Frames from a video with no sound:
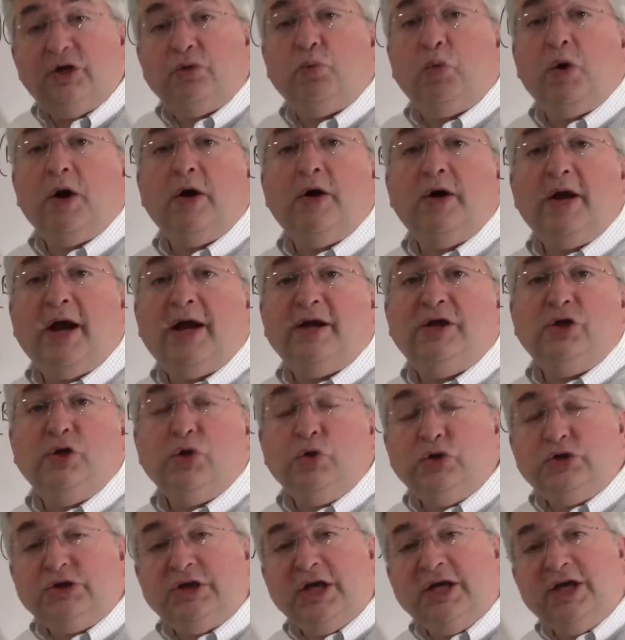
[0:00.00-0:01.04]
We're not
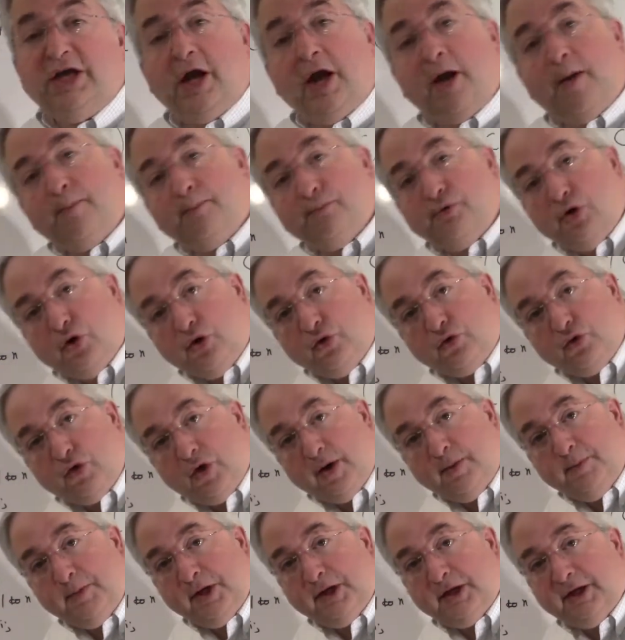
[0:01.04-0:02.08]
using programming